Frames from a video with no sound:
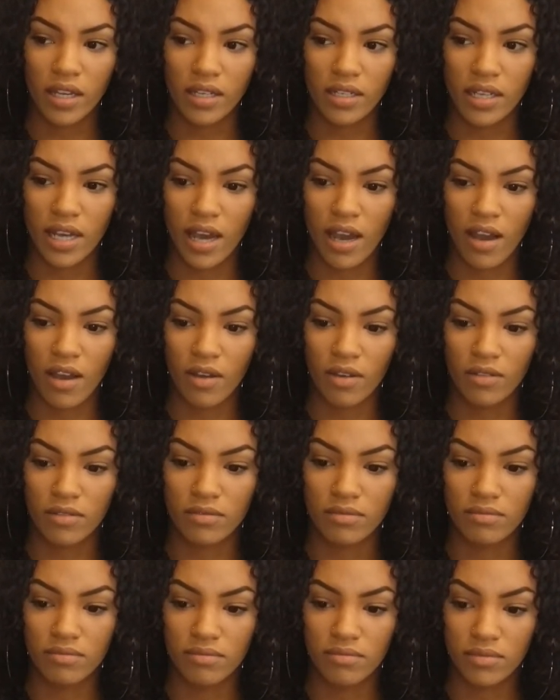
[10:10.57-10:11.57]

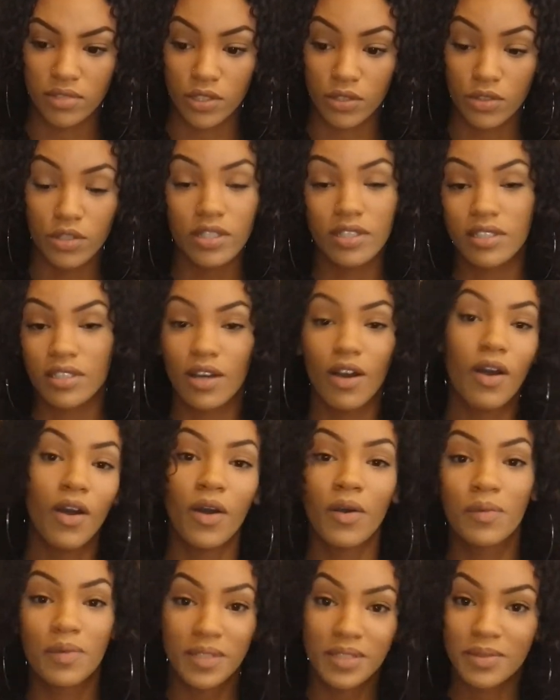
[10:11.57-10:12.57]
down the street to go
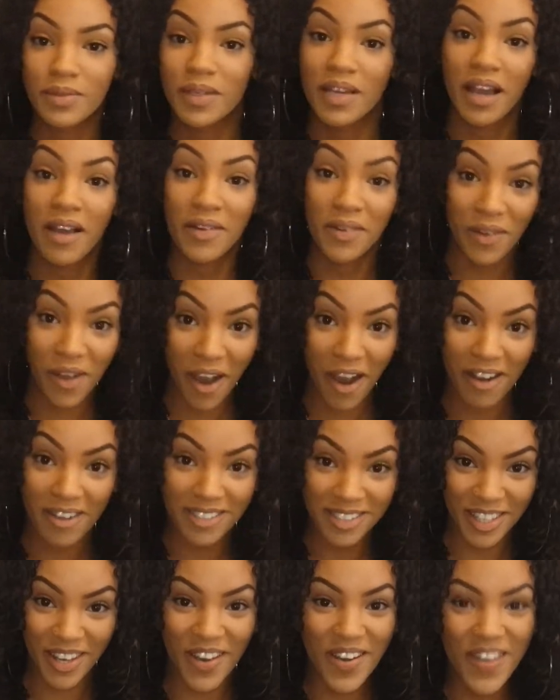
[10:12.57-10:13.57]
home because we had no car.
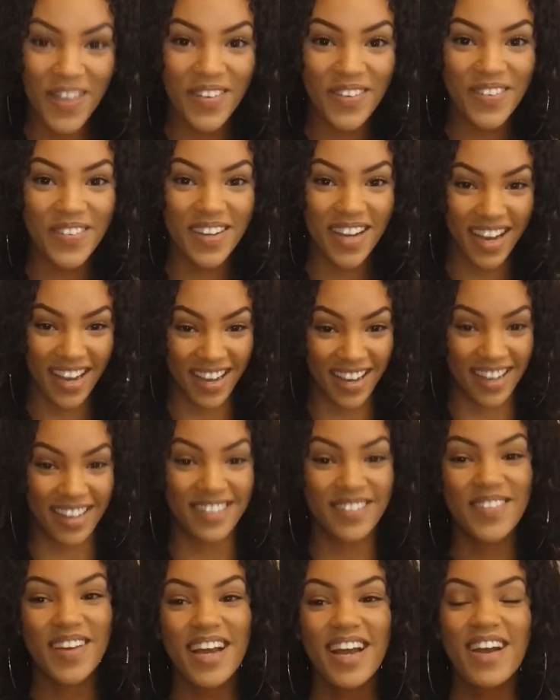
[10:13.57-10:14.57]

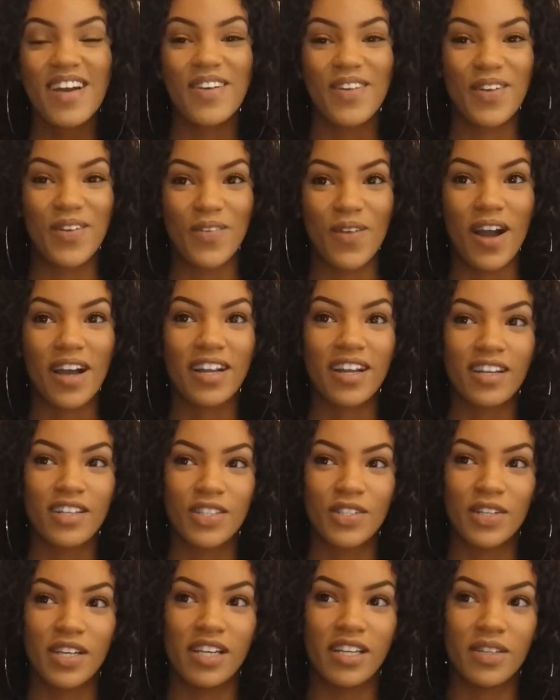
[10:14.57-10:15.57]
So we were walking down the
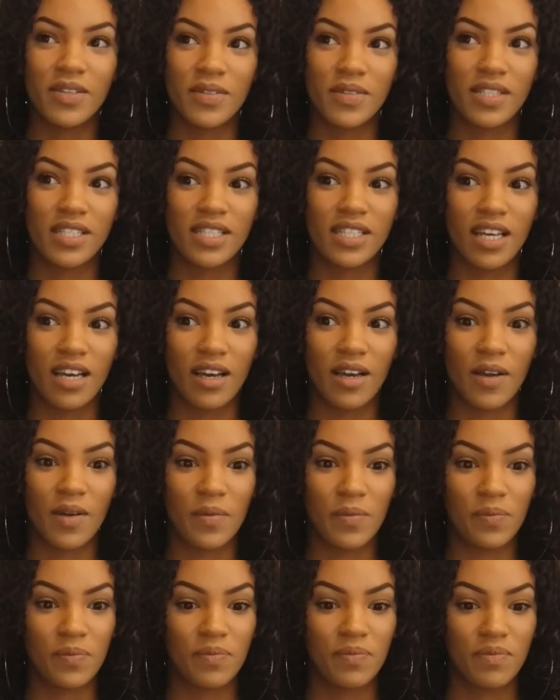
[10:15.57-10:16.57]
street, and it was
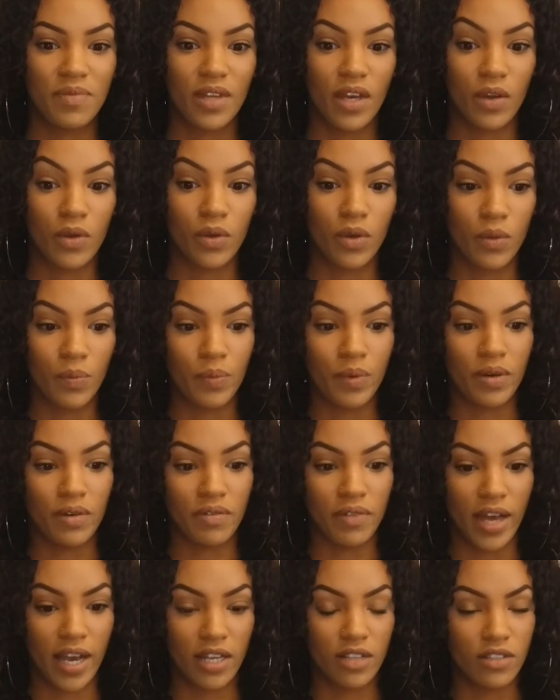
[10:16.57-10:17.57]
a group
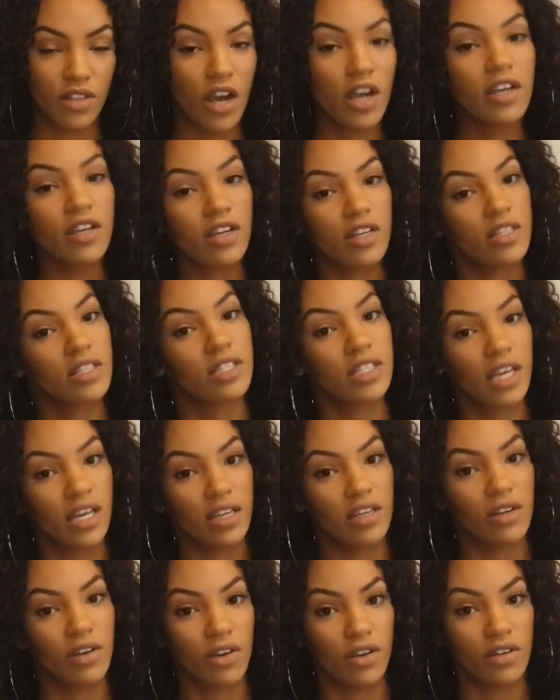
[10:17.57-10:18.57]
of like darker
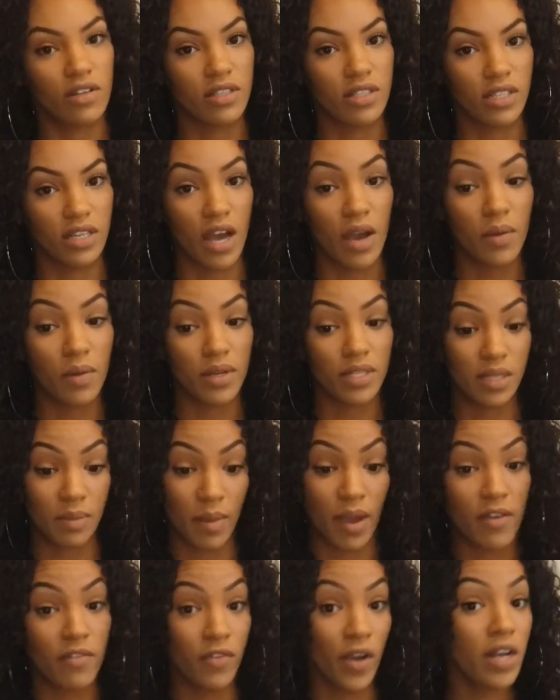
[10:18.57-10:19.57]
skinned girls than I was. And
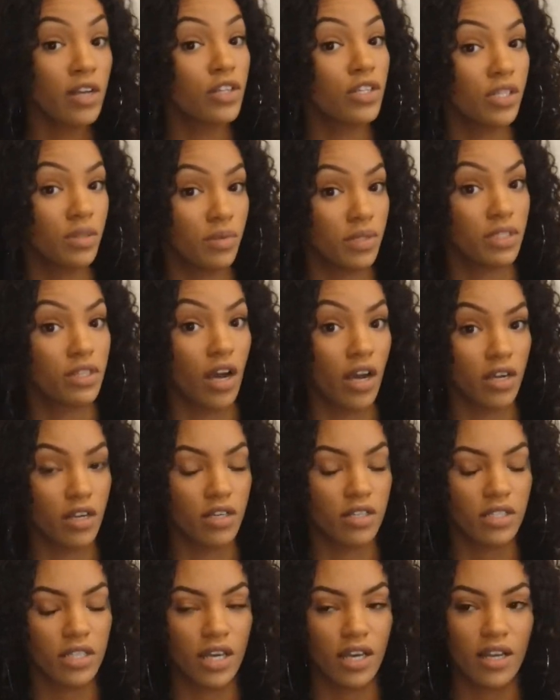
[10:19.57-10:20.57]
my friend, she was
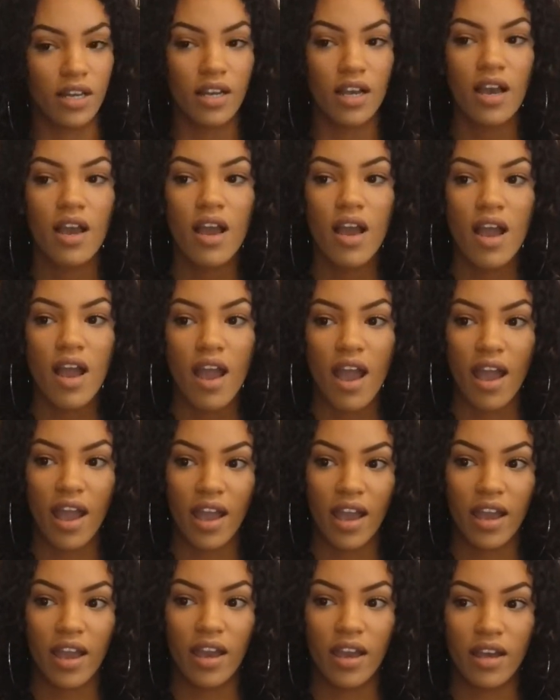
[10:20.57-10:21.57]
darker skinned.
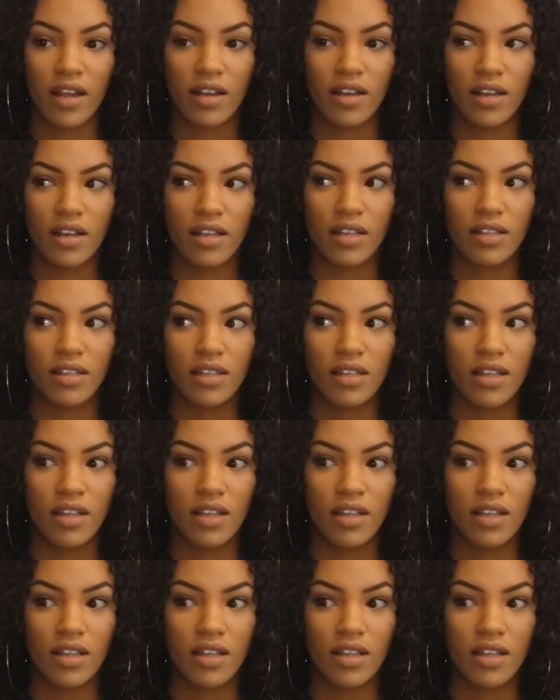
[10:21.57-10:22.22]
And